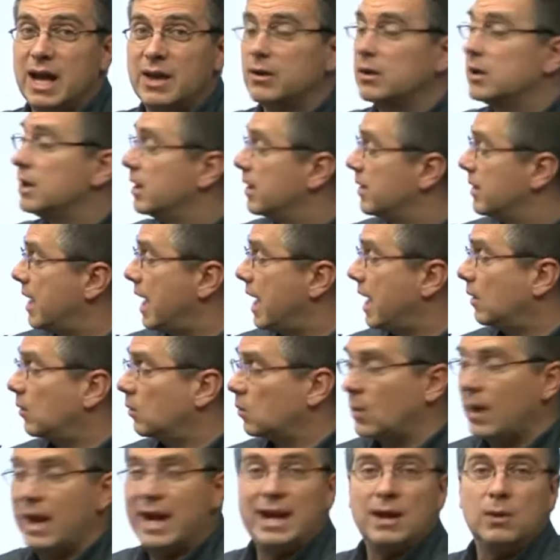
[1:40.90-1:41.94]

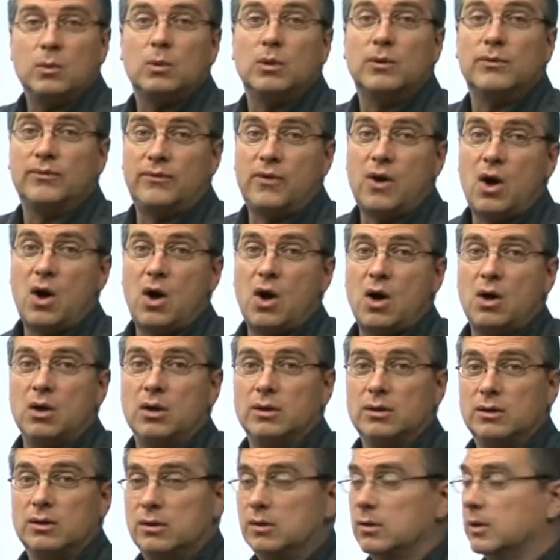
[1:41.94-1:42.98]
spaces.
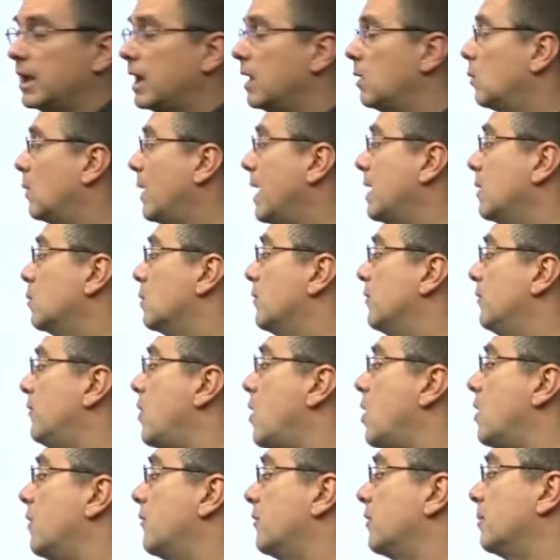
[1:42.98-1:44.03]
Many
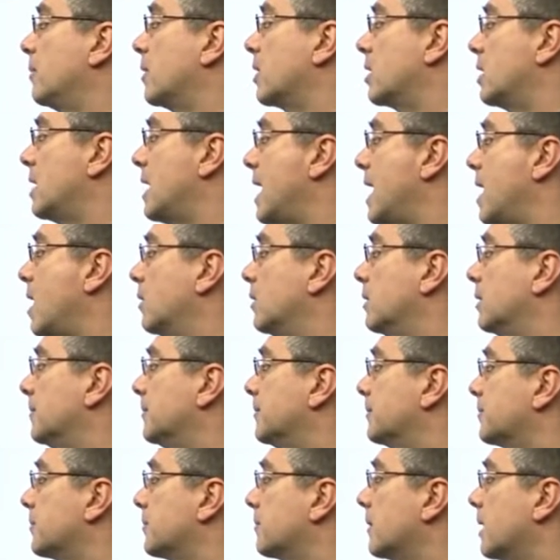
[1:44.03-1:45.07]
shapes that
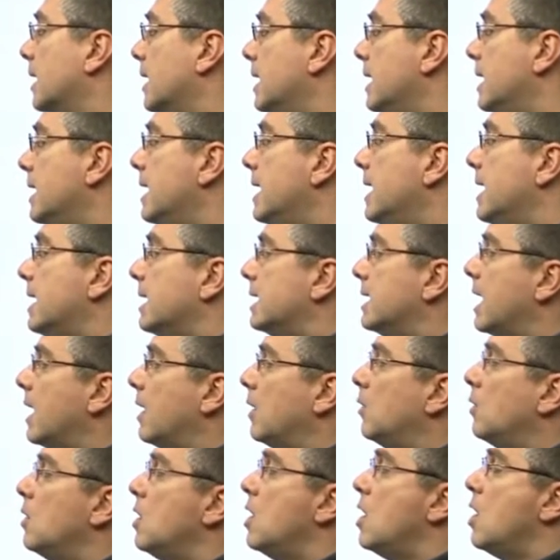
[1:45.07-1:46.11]
they can imagine.
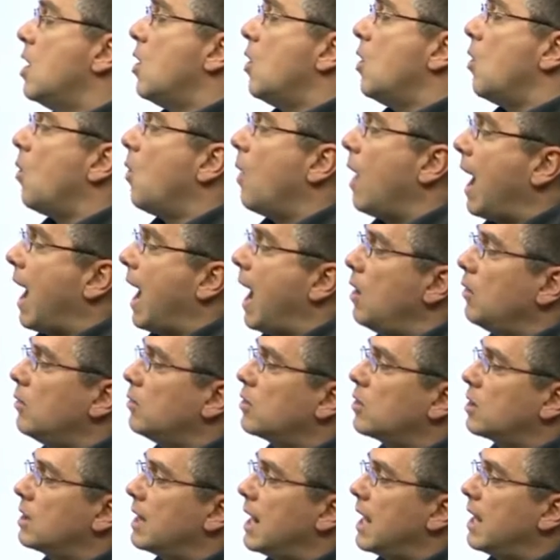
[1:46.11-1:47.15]
Now
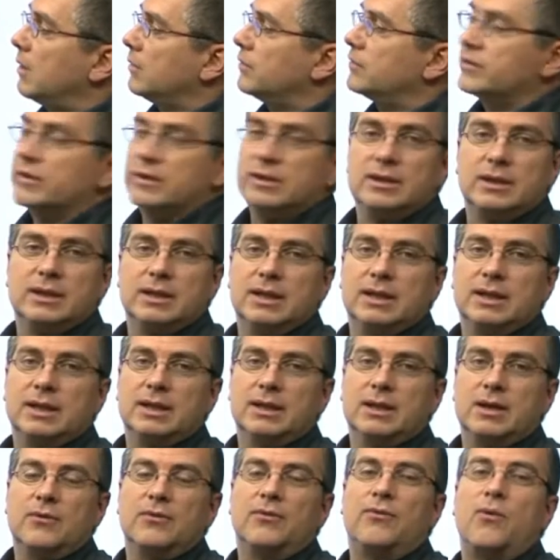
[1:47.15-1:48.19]
next we have
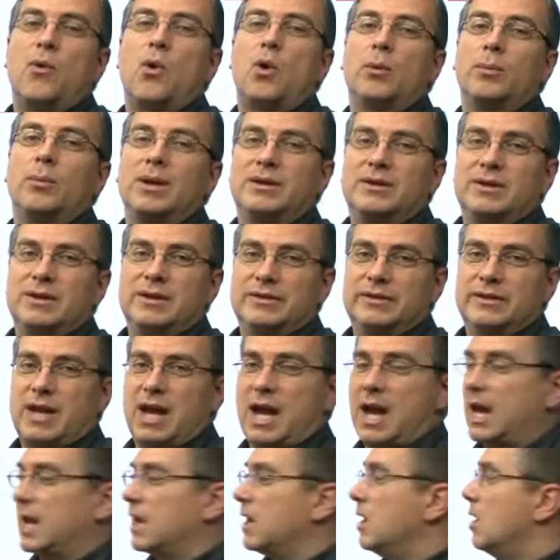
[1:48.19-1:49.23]
evaporate.
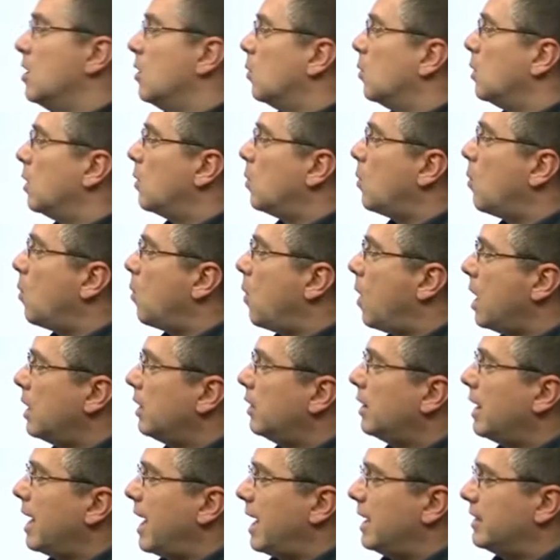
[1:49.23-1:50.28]

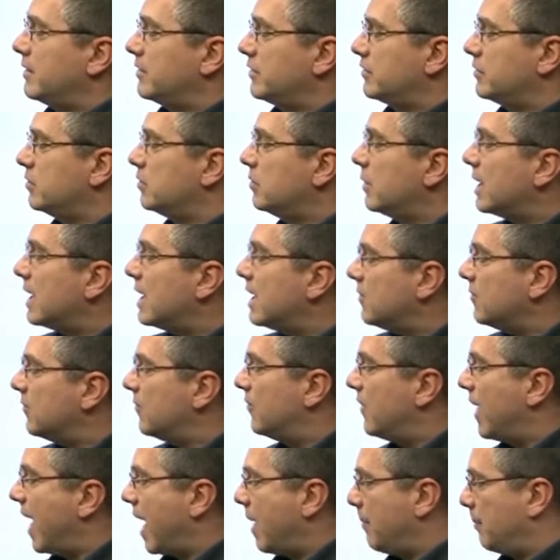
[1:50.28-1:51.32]
Evaporate. What does
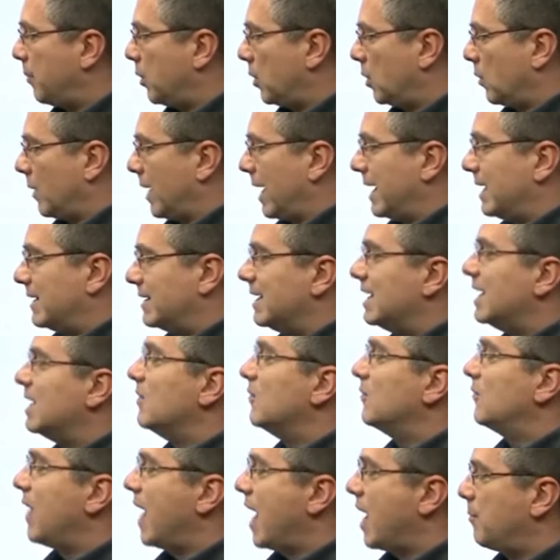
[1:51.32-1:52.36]
the word
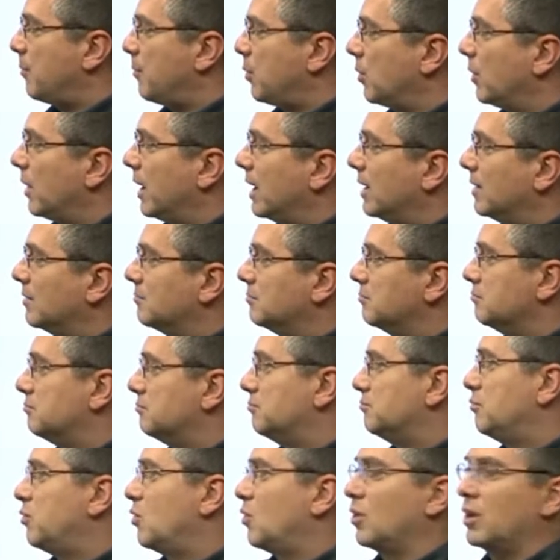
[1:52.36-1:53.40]
evaporate means?
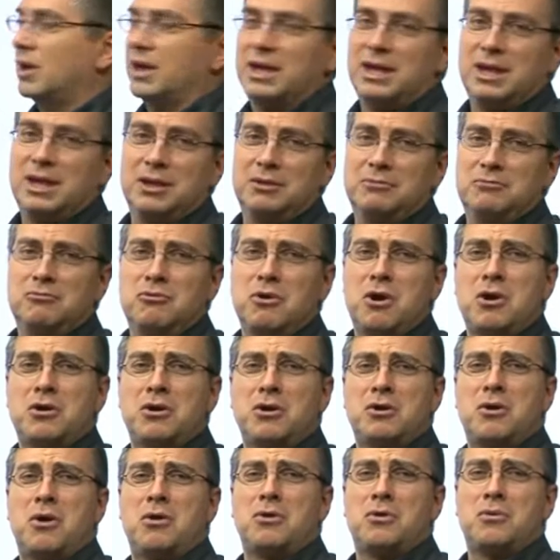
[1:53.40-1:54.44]
Evaporate
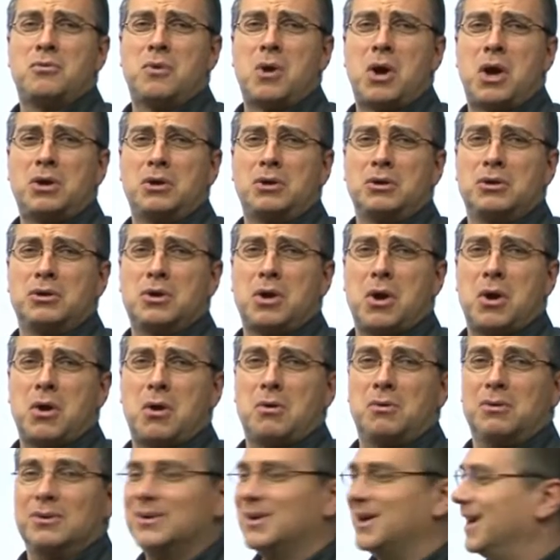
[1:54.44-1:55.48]
means to
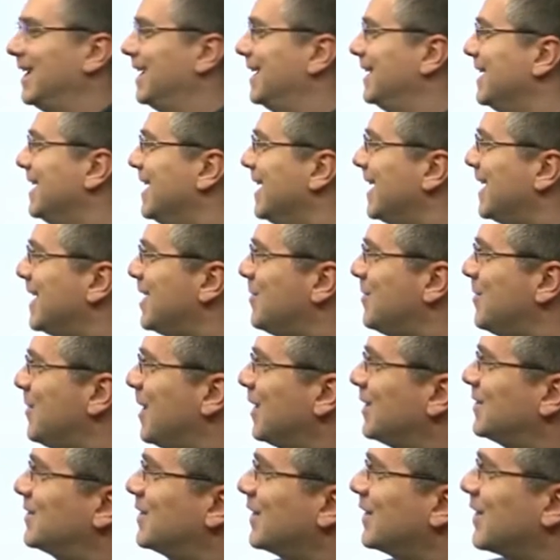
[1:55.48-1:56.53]
change from water
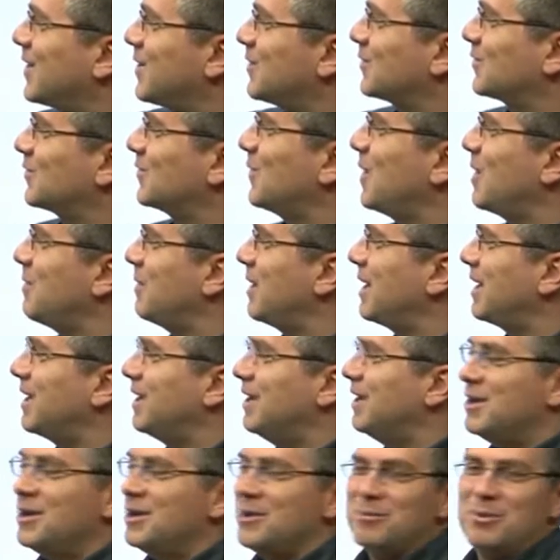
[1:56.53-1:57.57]
vapor to
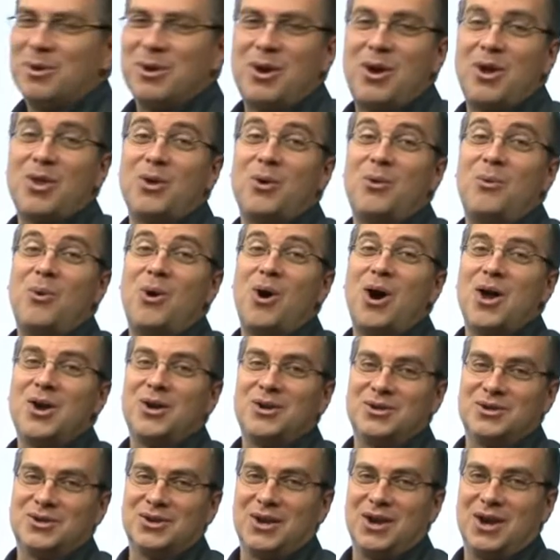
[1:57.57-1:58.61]

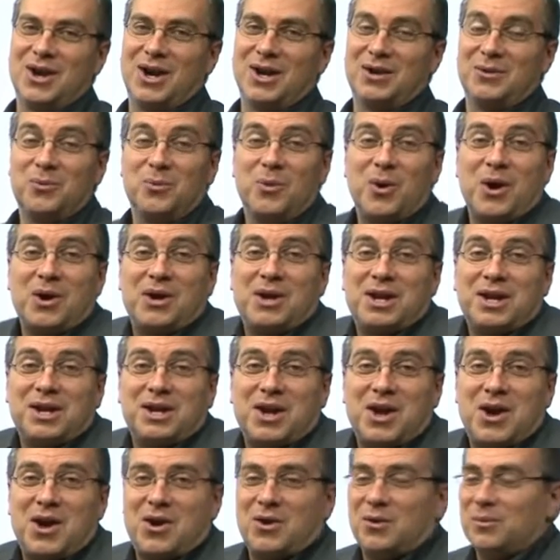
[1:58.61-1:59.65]
water. From
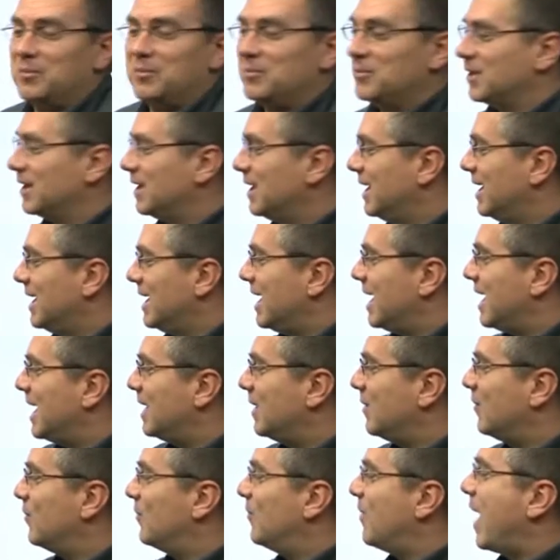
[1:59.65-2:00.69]
water to water vapor,
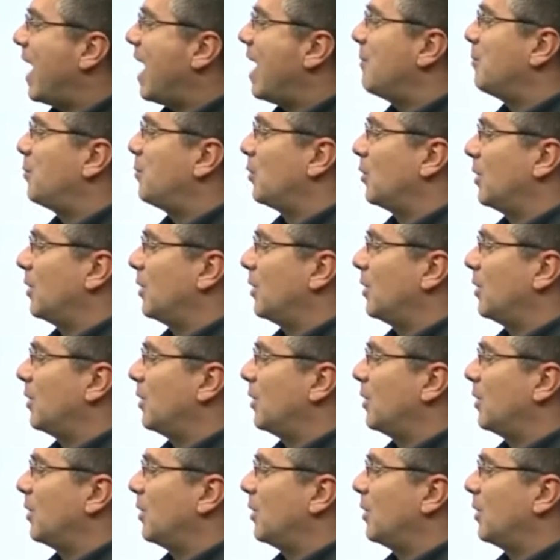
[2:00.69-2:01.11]
right?